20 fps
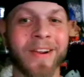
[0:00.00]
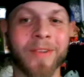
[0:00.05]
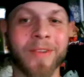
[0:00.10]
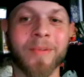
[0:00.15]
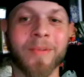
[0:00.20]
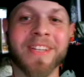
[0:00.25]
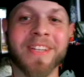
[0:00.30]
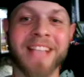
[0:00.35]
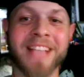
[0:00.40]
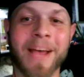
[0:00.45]

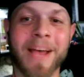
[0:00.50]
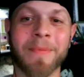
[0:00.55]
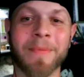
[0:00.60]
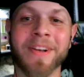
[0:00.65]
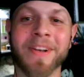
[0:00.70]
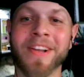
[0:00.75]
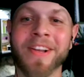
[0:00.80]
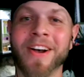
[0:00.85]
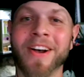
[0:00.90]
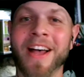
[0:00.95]
what's
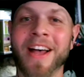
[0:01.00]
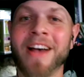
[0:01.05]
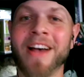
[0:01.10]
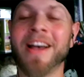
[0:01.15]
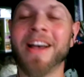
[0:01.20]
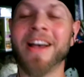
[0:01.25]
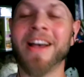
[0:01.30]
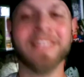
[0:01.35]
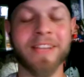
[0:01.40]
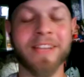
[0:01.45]
happening, y'all?
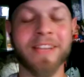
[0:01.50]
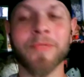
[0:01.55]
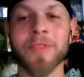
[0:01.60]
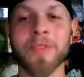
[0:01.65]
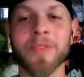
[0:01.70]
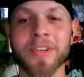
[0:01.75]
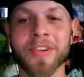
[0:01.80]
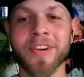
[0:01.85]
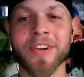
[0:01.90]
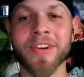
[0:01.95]
How's
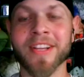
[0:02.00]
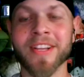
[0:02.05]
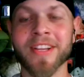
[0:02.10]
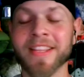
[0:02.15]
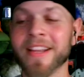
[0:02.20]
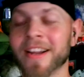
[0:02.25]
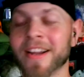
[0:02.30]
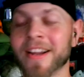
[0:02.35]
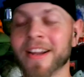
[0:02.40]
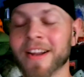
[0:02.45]
everyone doing out
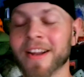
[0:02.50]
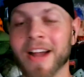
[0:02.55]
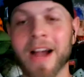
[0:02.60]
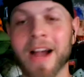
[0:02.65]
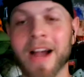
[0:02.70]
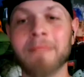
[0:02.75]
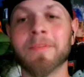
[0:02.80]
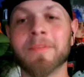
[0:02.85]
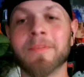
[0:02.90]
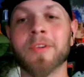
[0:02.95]
there?
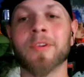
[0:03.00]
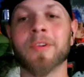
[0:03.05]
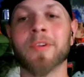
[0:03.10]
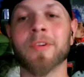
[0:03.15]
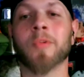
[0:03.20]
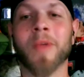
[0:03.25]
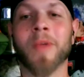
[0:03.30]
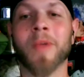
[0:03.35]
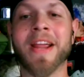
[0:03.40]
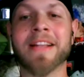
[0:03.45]
I'm doing
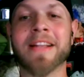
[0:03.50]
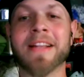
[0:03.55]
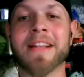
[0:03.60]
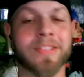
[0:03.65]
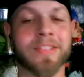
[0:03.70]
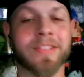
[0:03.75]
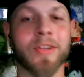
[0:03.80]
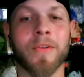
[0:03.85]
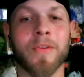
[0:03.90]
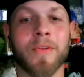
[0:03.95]
great
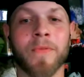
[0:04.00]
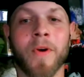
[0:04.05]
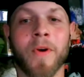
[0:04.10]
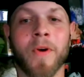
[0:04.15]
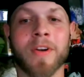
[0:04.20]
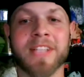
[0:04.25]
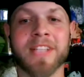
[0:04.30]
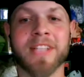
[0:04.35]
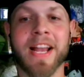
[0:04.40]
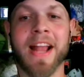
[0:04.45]
so
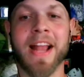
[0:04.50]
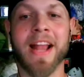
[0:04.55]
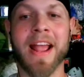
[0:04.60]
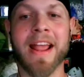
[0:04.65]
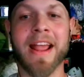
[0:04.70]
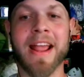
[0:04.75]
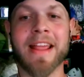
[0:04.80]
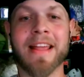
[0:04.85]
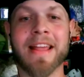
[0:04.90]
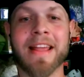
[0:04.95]
far
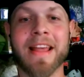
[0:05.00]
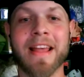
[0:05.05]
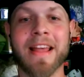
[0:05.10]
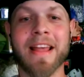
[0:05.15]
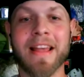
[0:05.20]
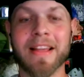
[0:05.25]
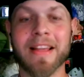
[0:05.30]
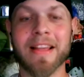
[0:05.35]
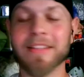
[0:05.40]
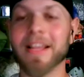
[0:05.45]
today.
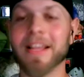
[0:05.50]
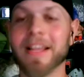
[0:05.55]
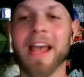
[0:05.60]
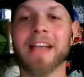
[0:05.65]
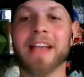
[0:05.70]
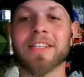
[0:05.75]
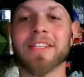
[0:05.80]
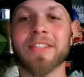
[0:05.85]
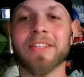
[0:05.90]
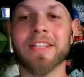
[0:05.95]

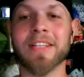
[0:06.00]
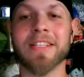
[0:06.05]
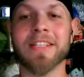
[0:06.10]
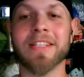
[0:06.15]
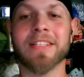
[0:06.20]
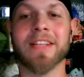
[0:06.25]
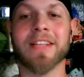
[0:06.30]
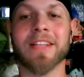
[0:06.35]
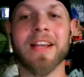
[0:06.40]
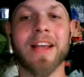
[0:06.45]

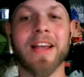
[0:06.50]
Excellent.